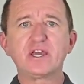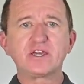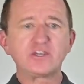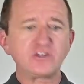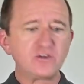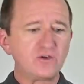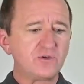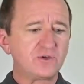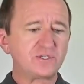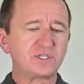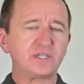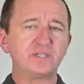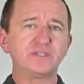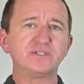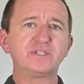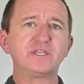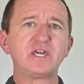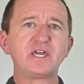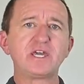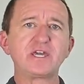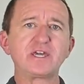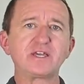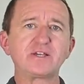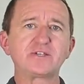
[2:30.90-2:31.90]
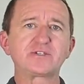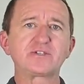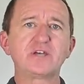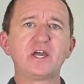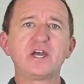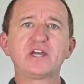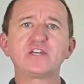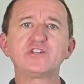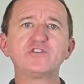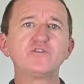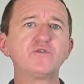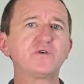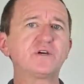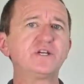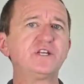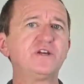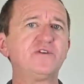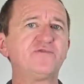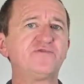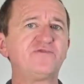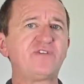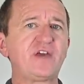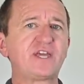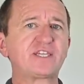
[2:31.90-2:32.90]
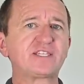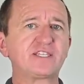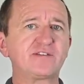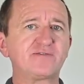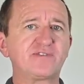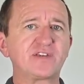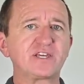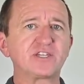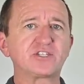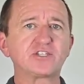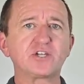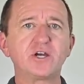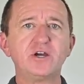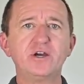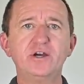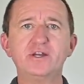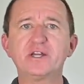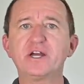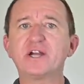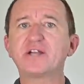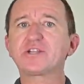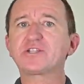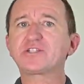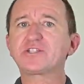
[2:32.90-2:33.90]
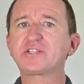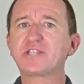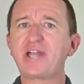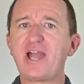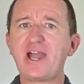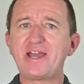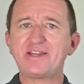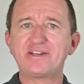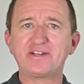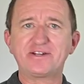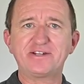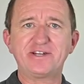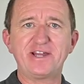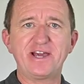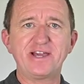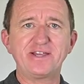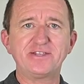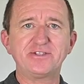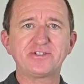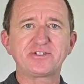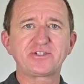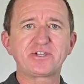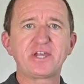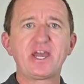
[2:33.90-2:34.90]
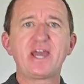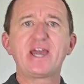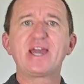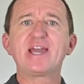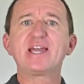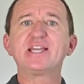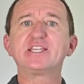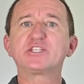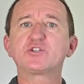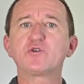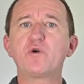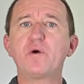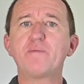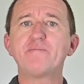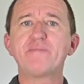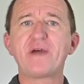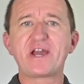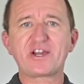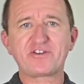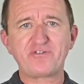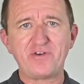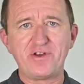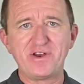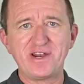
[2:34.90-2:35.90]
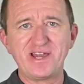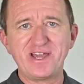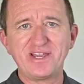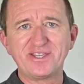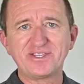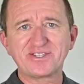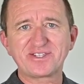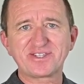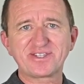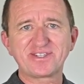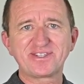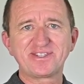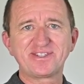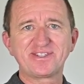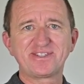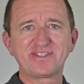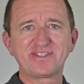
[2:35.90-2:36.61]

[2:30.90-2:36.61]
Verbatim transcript: Using these, you can effectively turn a standard lens into a macro lens.